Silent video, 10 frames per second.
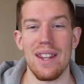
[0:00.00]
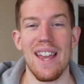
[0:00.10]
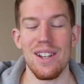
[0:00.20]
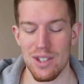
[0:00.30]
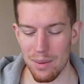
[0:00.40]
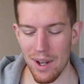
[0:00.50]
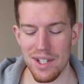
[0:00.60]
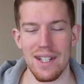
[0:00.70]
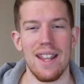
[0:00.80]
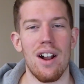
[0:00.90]
Thank you so
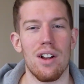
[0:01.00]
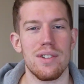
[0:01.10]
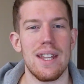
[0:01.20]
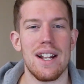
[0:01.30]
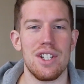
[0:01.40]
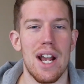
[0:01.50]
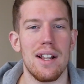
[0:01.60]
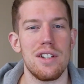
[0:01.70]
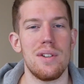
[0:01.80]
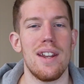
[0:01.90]
much. And then also that
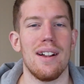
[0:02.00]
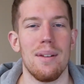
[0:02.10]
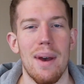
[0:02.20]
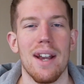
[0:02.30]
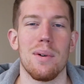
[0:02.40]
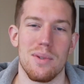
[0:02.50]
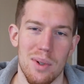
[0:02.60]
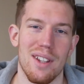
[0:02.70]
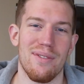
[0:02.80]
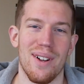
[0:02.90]
challenge you did on the back was
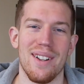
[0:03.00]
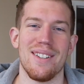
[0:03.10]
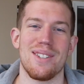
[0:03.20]
really fun.